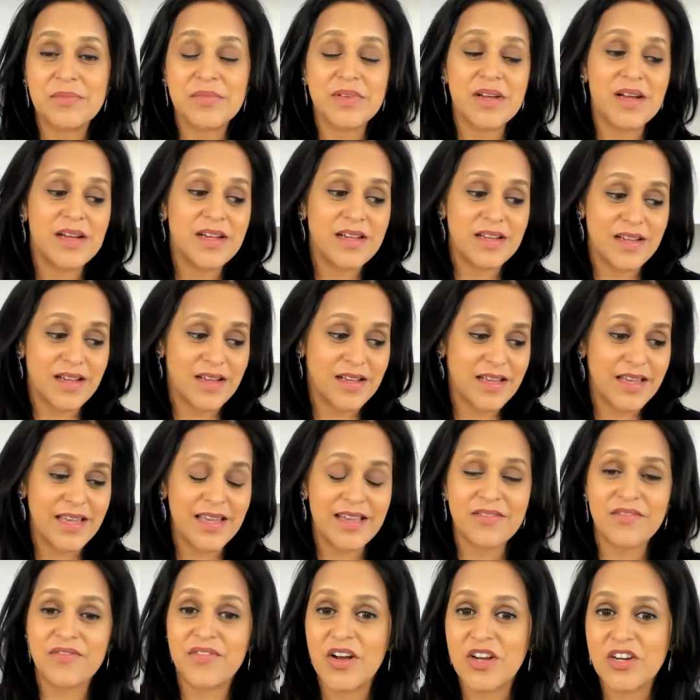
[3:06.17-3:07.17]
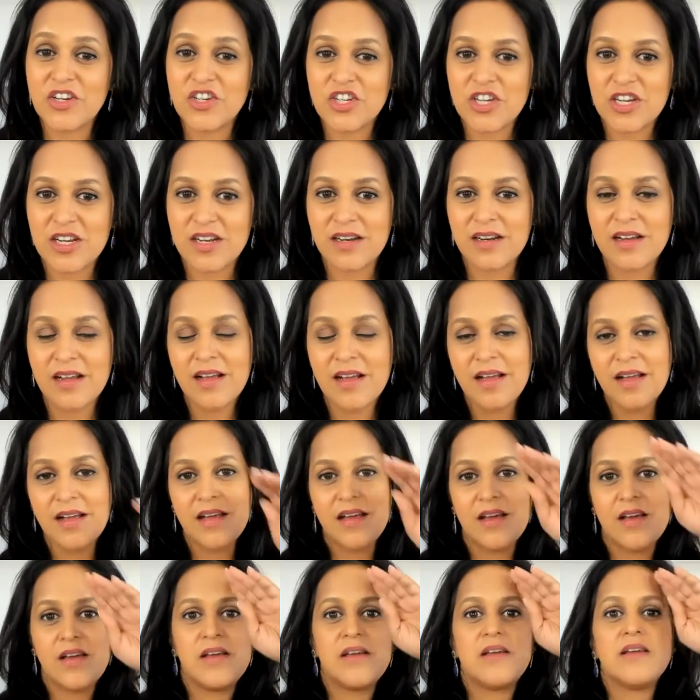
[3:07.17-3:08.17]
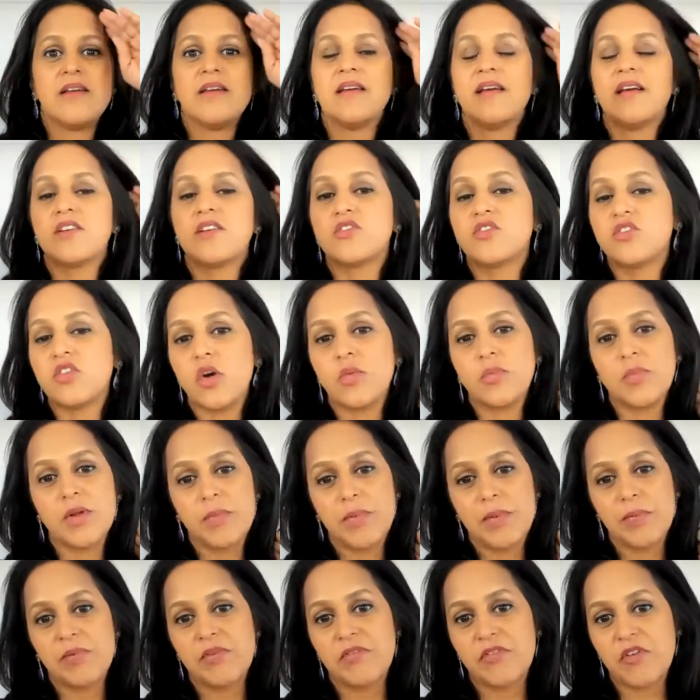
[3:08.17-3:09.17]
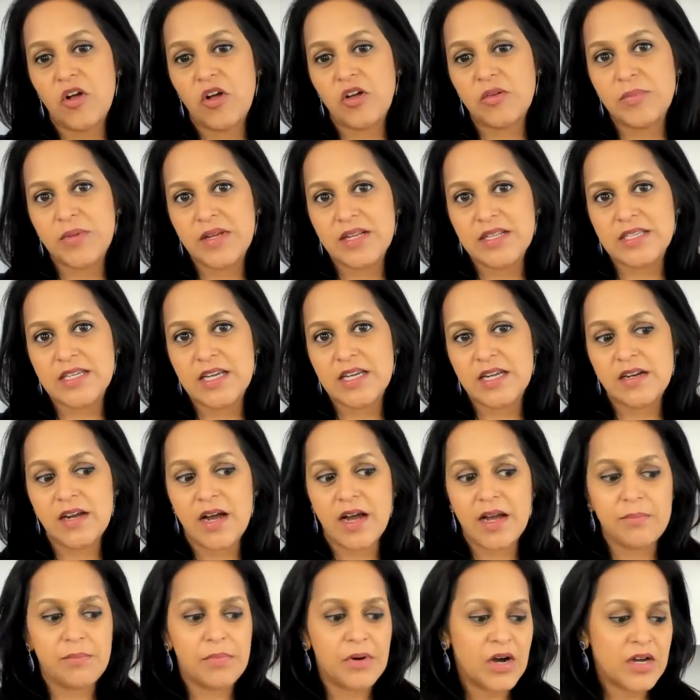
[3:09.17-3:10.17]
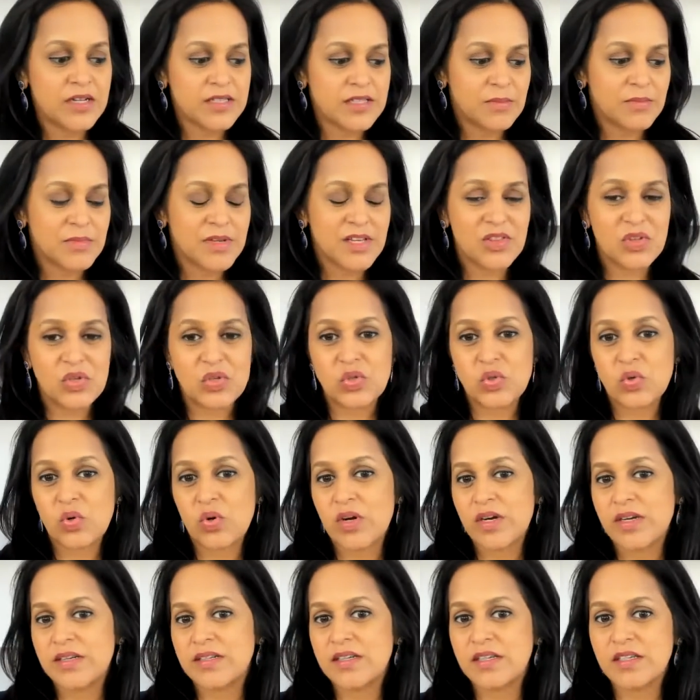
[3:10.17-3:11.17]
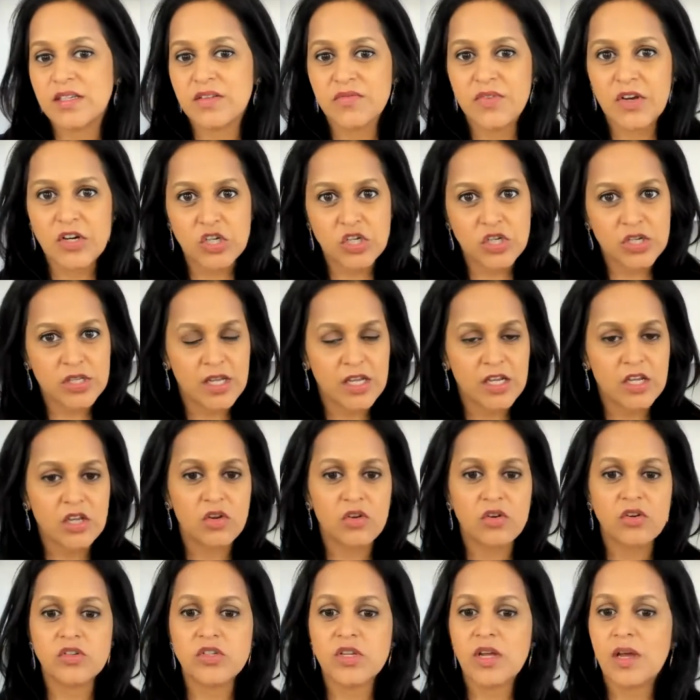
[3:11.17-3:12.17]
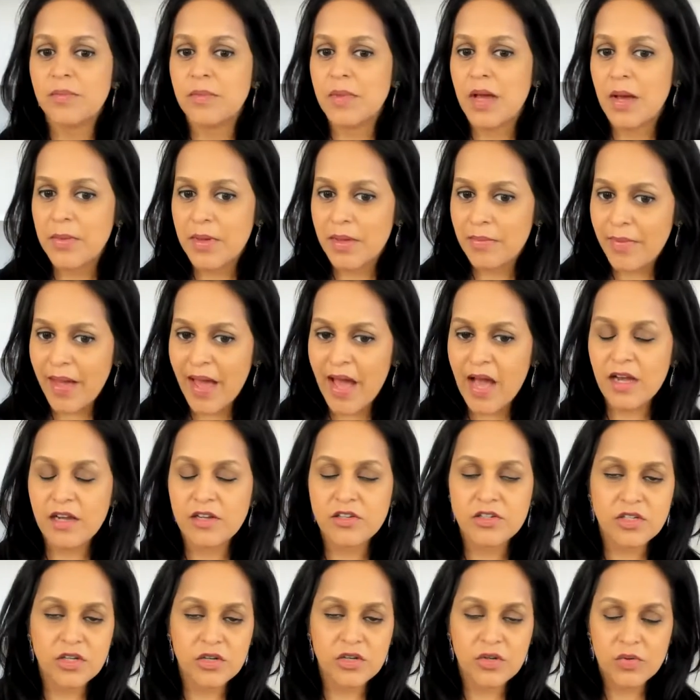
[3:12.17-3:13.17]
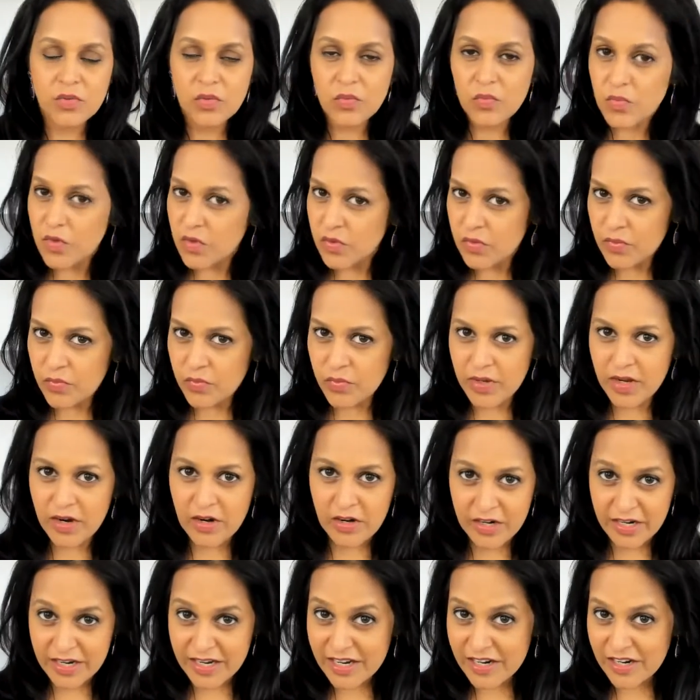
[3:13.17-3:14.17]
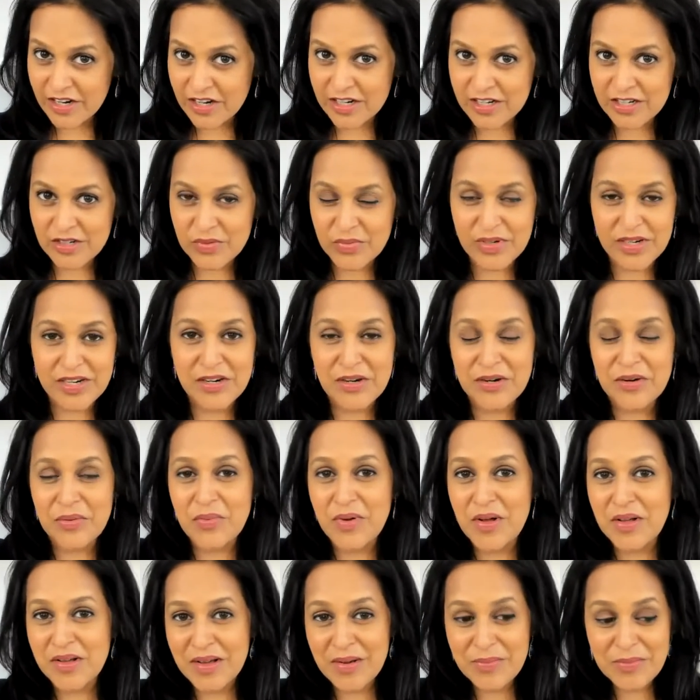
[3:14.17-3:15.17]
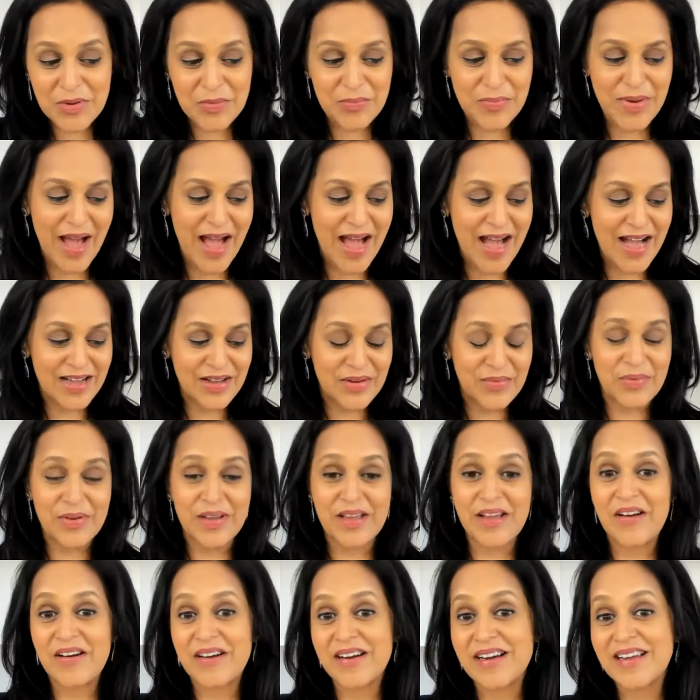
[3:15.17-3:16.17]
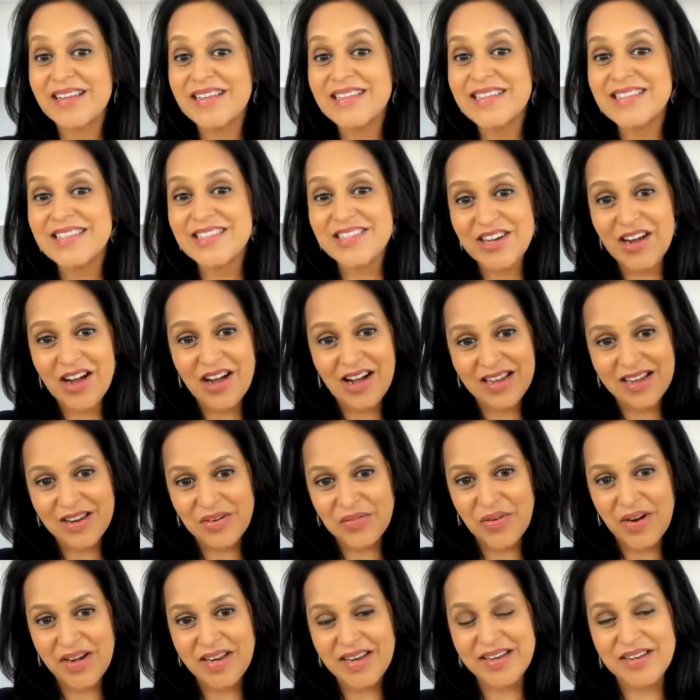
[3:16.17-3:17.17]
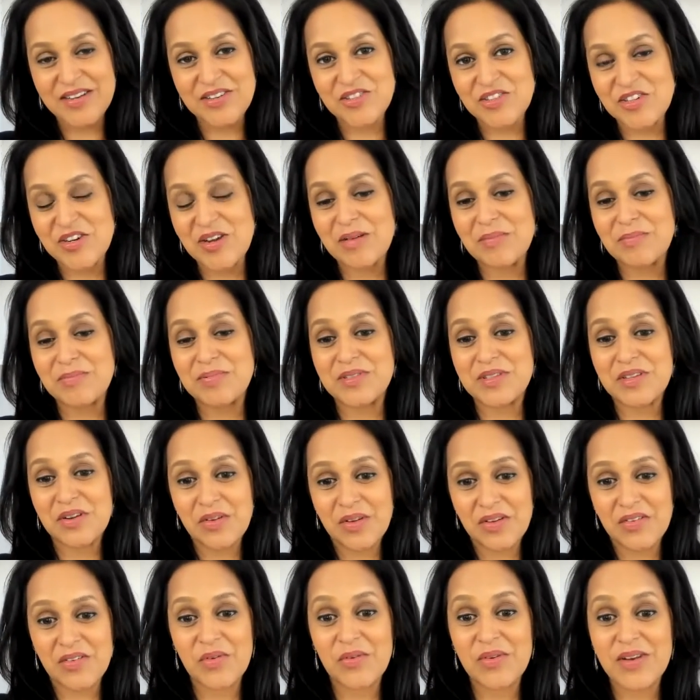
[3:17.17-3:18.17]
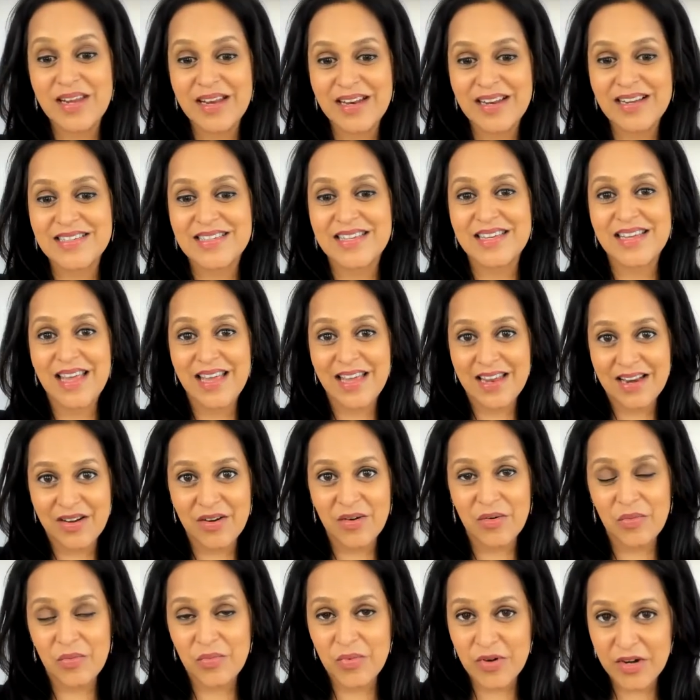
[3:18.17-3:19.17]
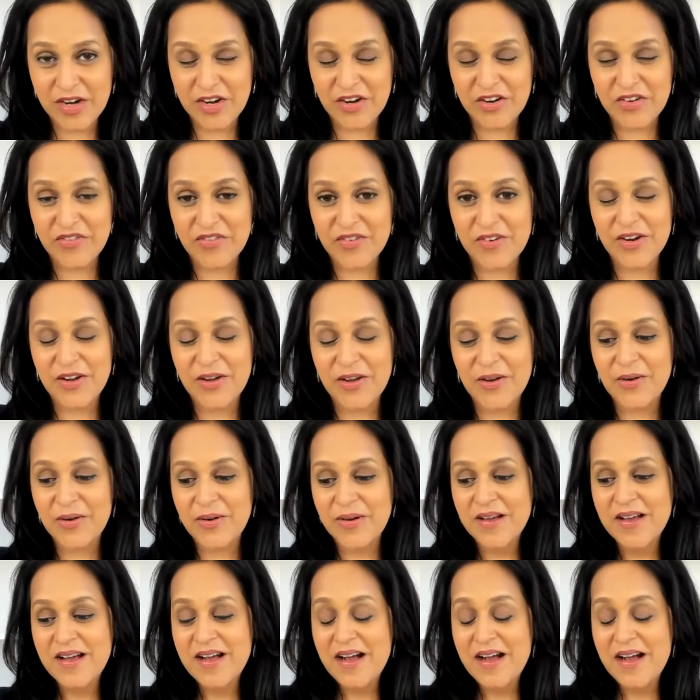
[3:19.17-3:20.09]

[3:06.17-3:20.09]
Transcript: I can't function. So many people have called me and said, I bought something at the store. It doesn't function like yours. I'm coming back. So we are here. We're here to welcome you back. We are in stock and ready to ship. So if you need us again, we're here for you.